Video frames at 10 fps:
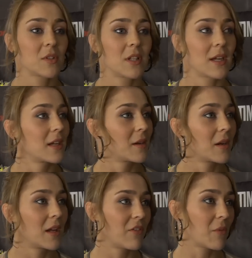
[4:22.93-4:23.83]
it was like uh,
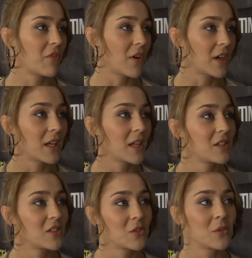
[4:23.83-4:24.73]
if I'm fighting
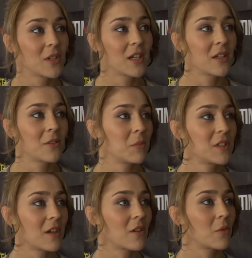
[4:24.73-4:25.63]
any soon, I cannot
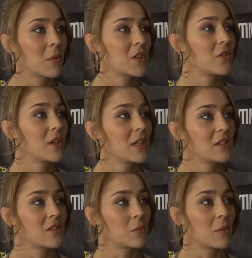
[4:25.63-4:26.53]
miss out on my
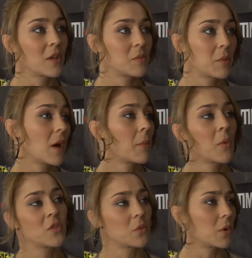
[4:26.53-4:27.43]
trainings too much. I'm
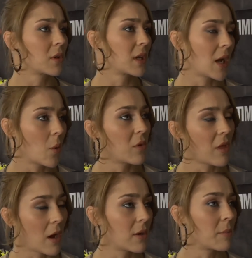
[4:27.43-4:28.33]
also working out
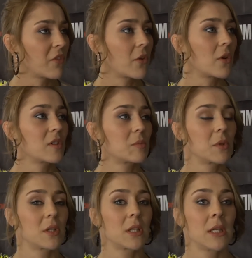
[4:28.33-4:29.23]
without him, of course,
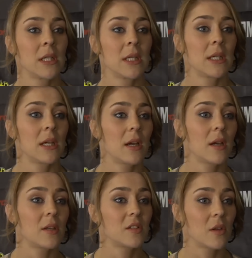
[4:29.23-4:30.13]
but.
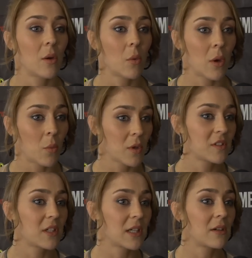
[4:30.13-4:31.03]
Uh, so I
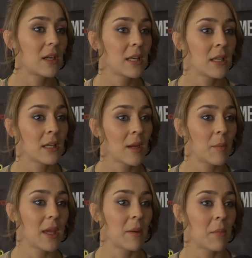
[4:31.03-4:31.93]
was there, and uh, I
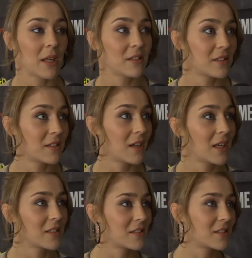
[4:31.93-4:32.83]
became Alice,
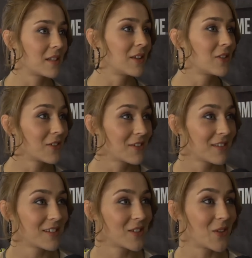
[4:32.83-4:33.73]
Alistair's
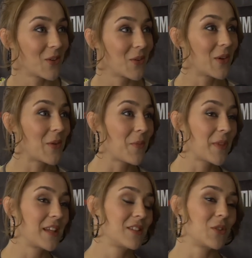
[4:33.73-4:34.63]
intern. So um,
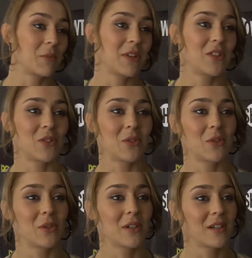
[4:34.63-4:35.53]
he took me
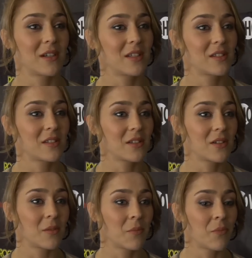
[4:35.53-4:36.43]
to uh, his
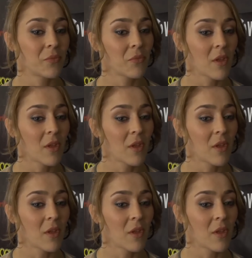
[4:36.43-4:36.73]
um,